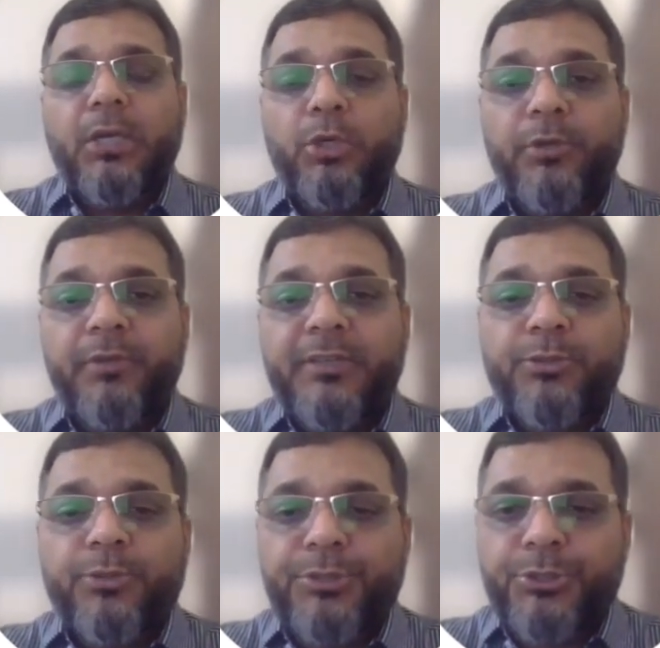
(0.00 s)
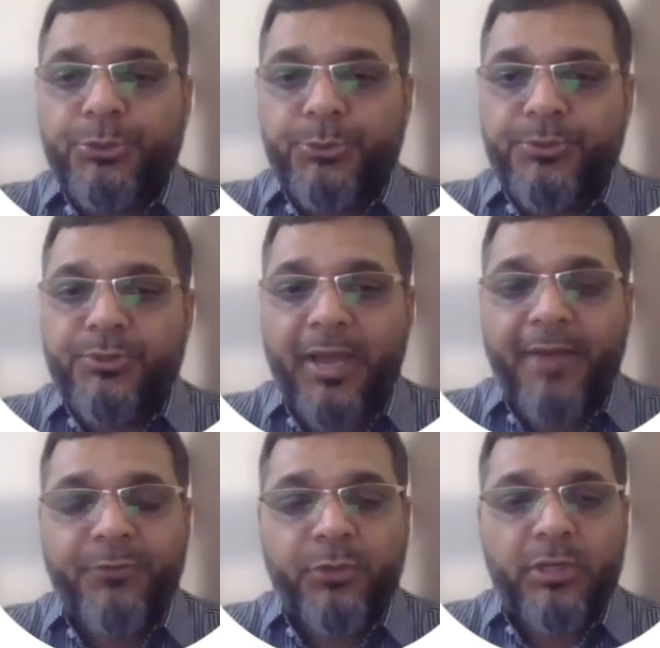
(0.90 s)
whoever is going to use, you
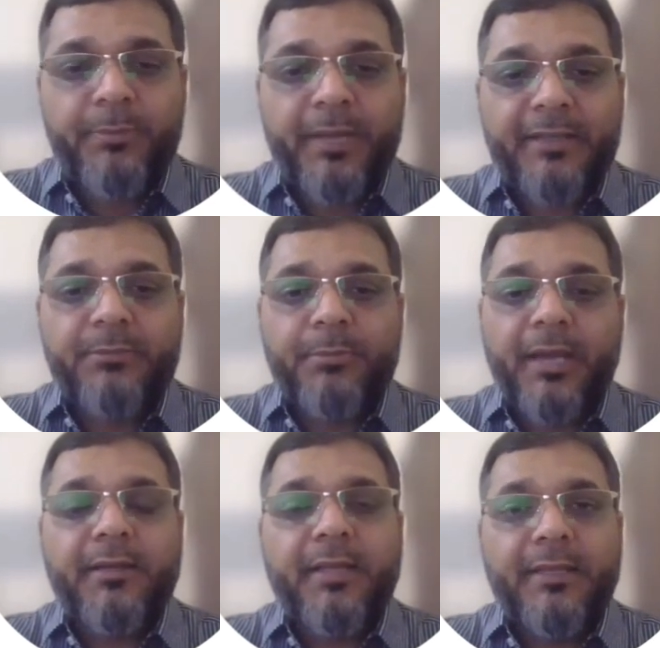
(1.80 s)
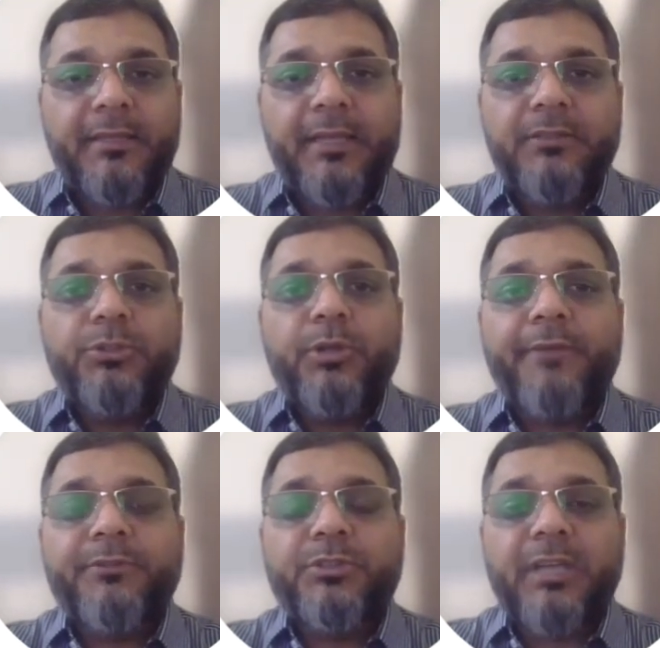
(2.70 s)
have to keep that in mind, and then you
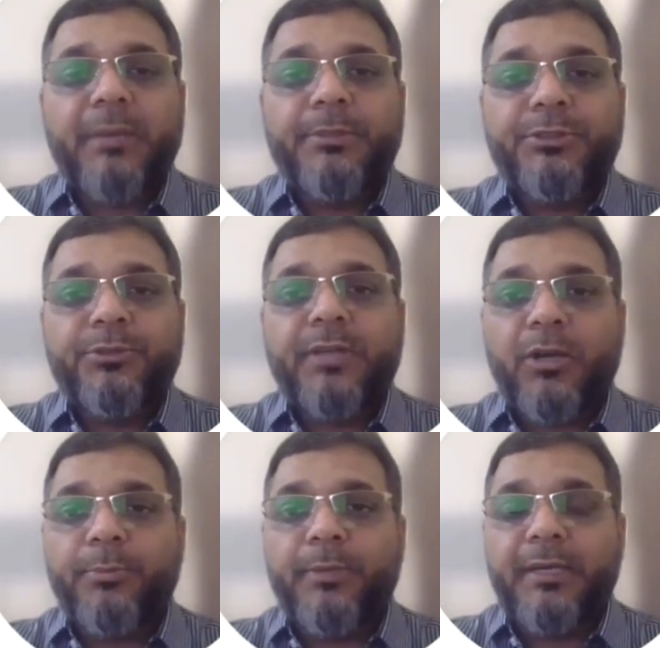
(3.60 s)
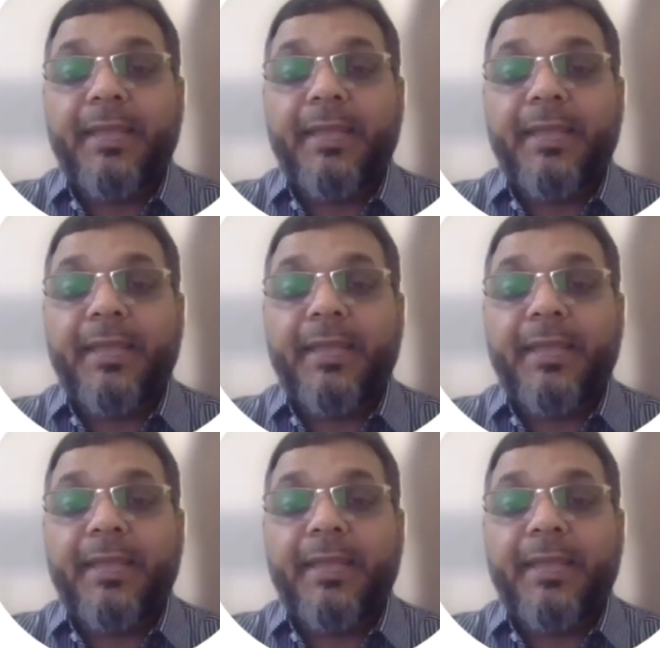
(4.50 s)
have to establish your document,